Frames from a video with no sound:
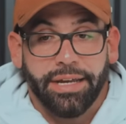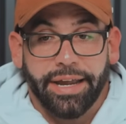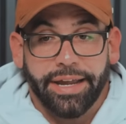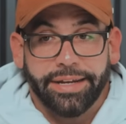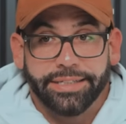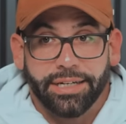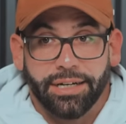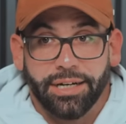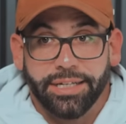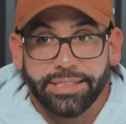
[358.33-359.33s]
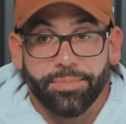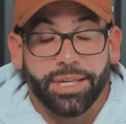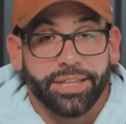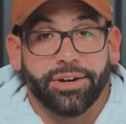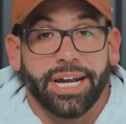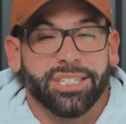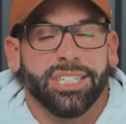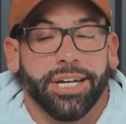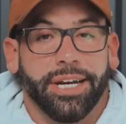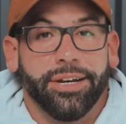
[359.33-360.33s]
and is something that they're actually
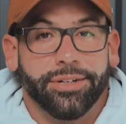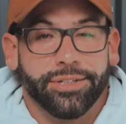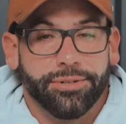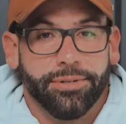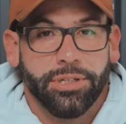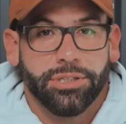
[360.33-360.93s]
going to adhere to.